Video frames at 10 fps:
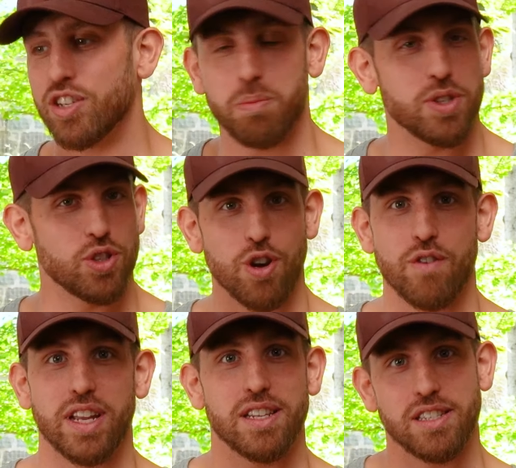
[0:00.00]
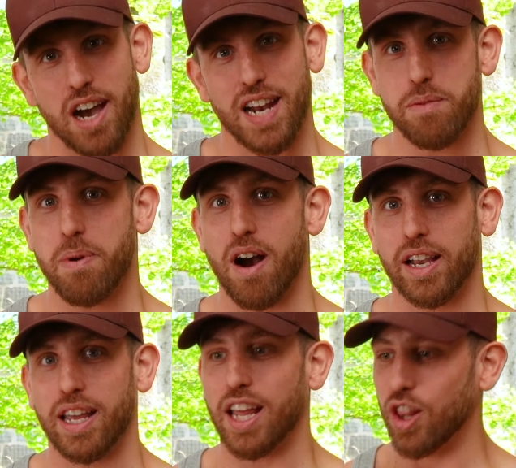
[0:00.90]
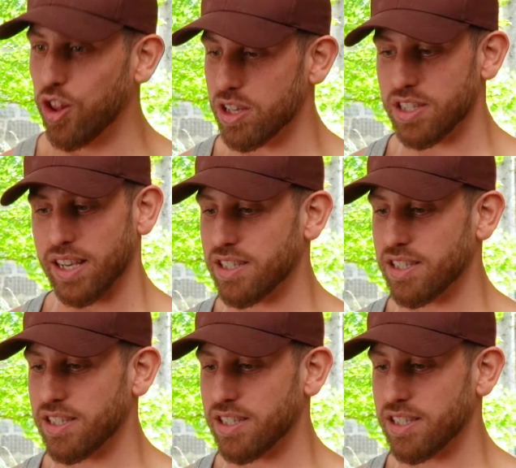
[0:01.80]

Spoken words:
should be served inside of a pocket. It looks like